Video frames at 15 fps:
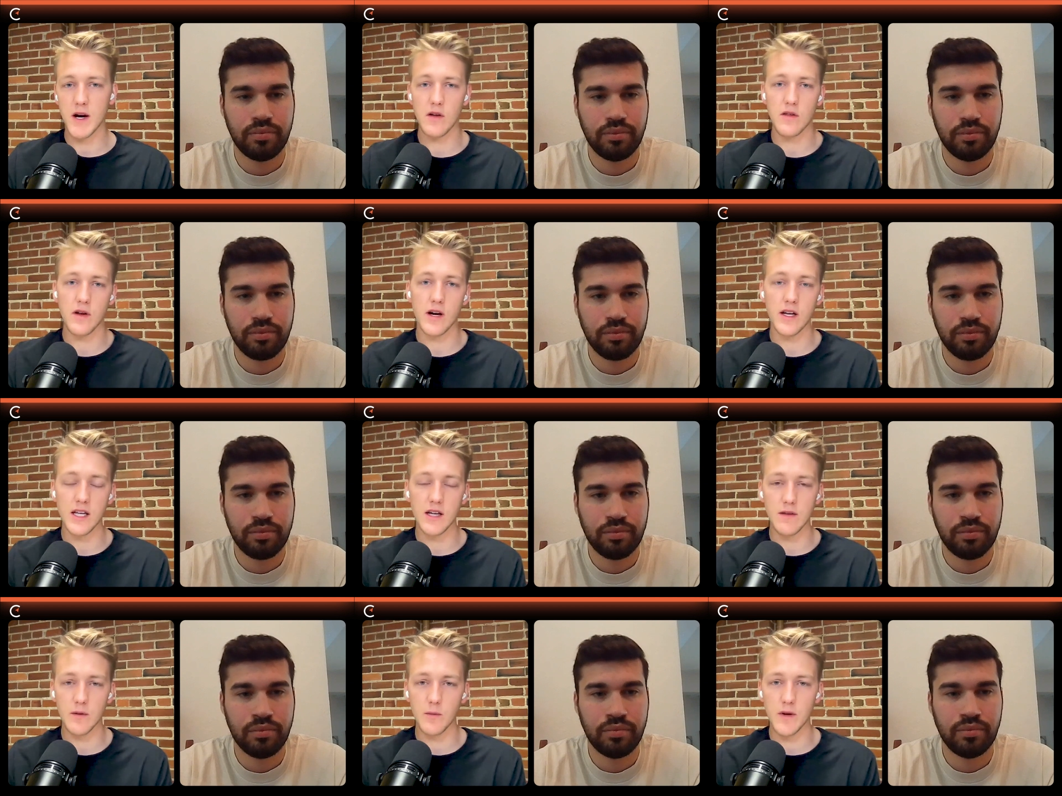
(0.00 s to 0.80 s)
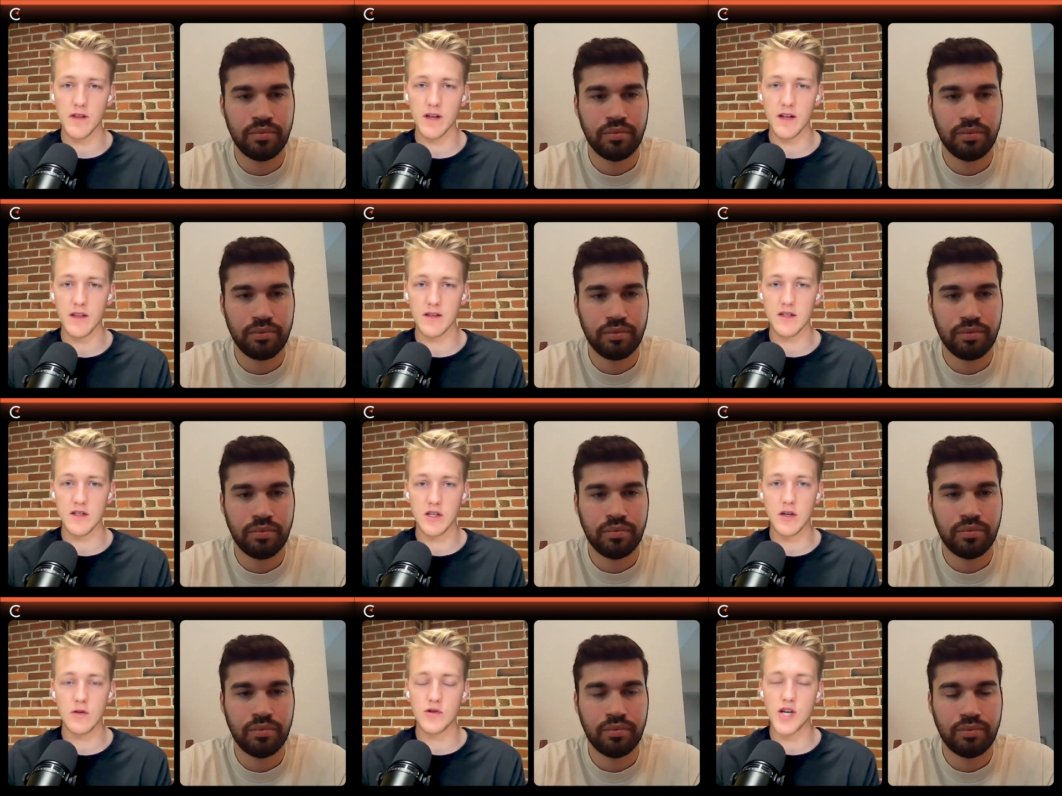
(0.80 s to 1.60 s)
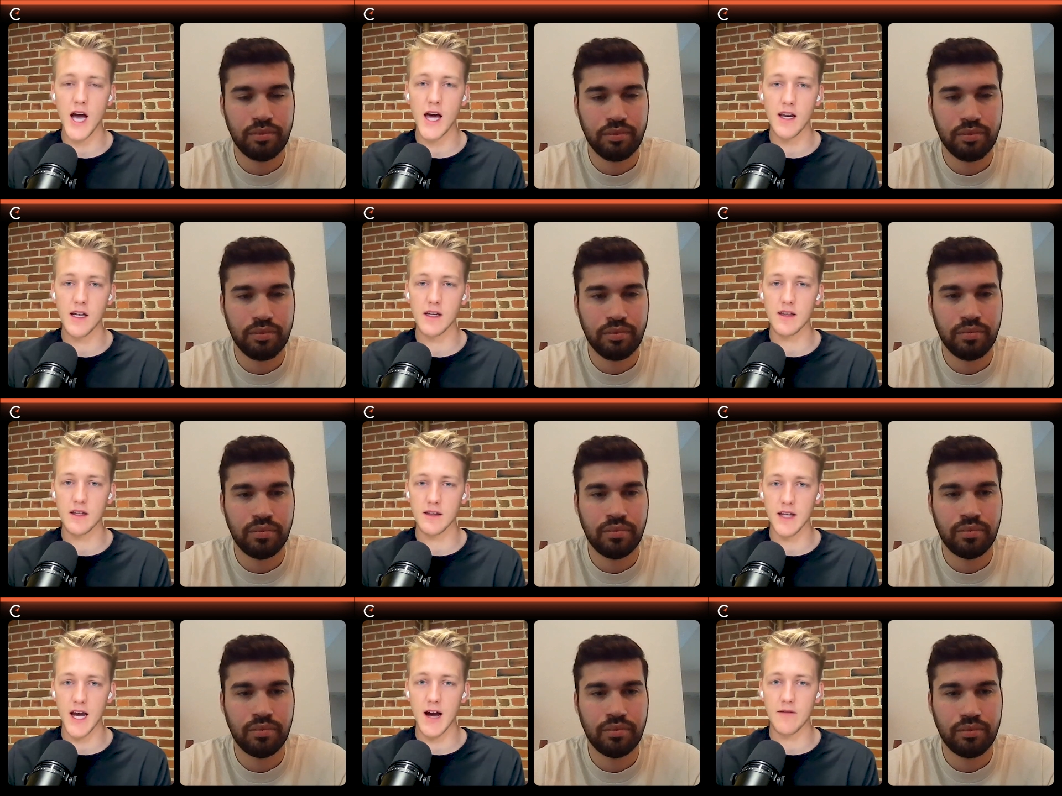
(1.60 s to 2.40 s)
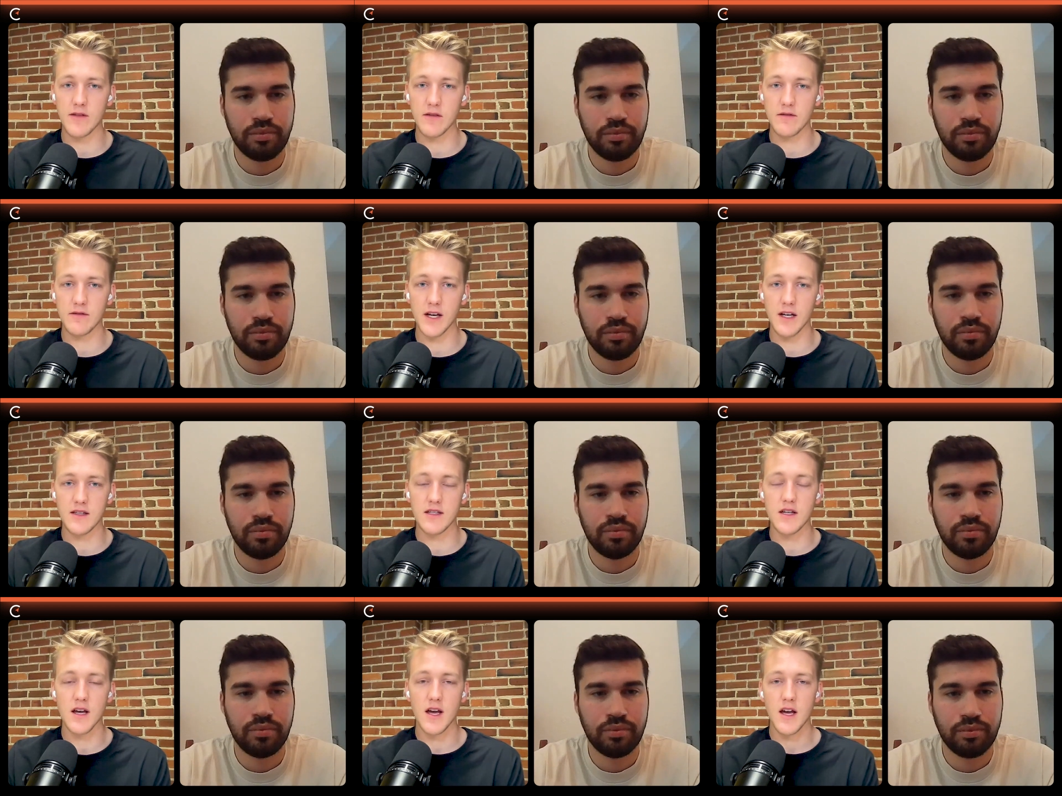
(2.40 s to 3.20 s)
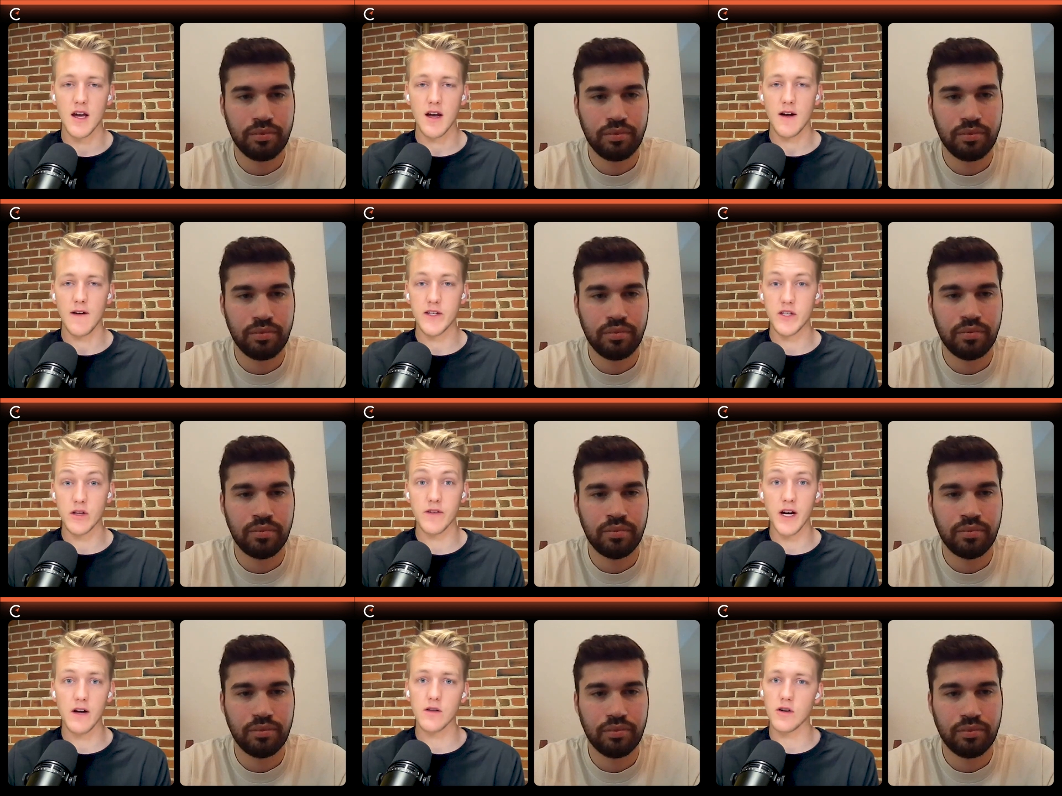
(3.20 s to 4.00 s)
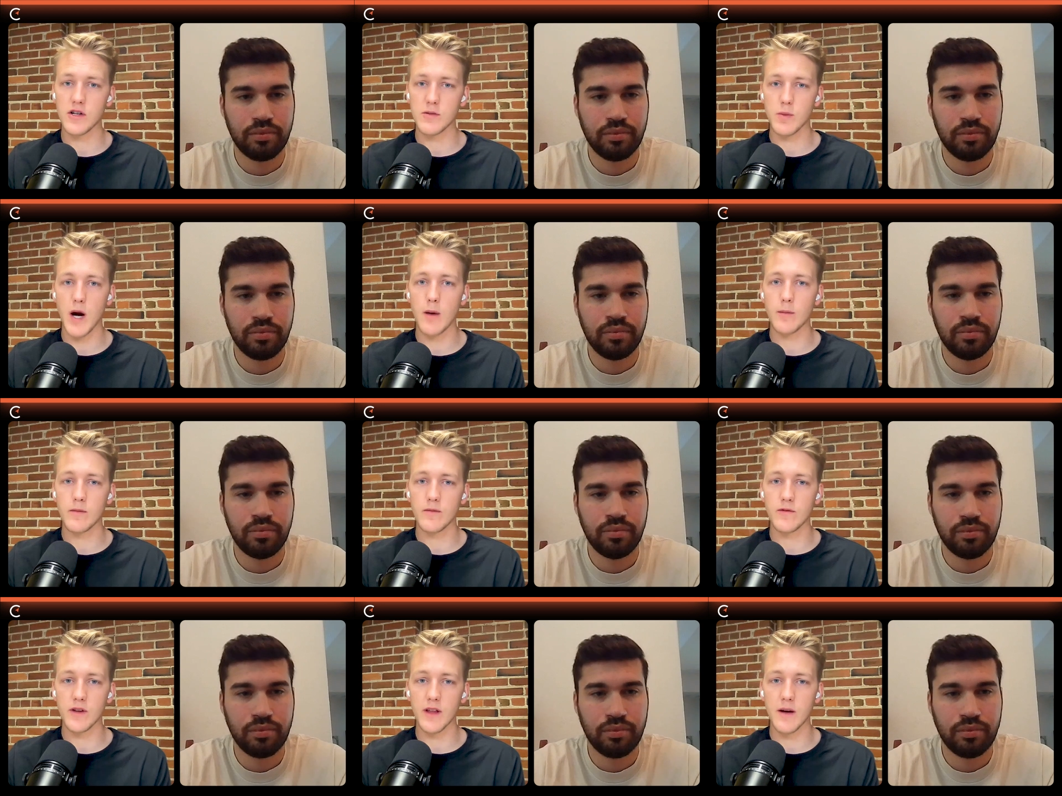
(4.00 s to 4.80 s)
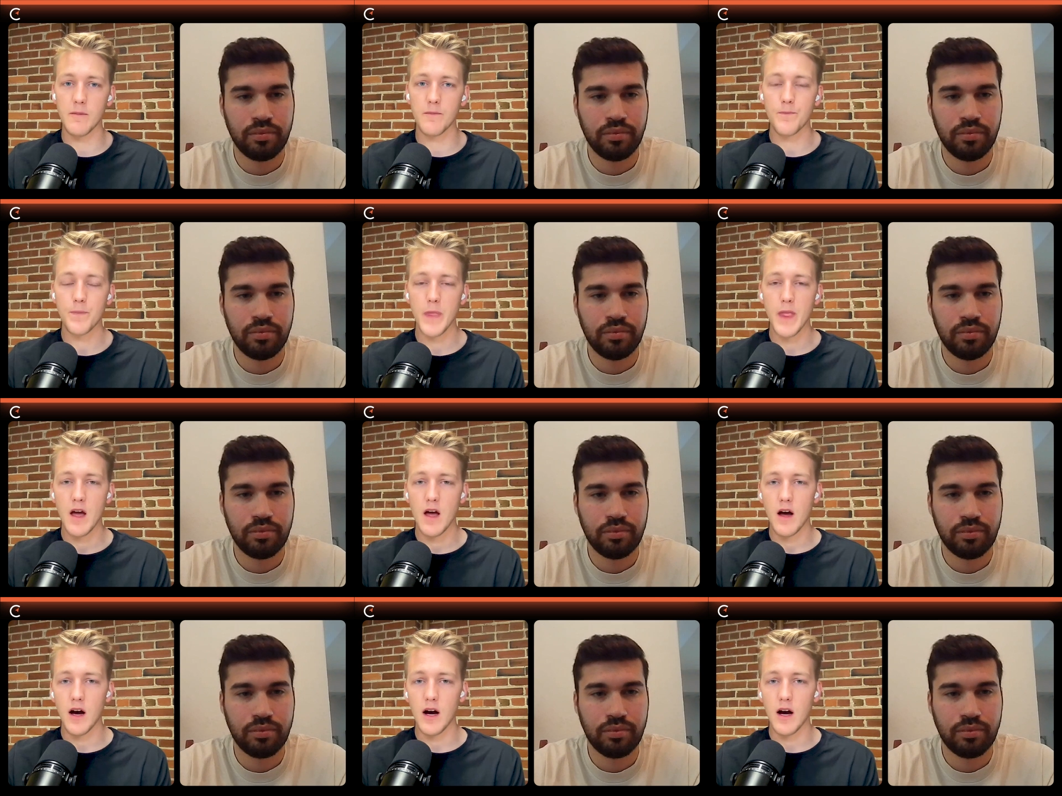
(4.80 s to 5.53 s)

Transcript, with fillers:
Speaker 1: towards Marathon, even with like this huge headache that they have to fix. And it's a very large problem for them.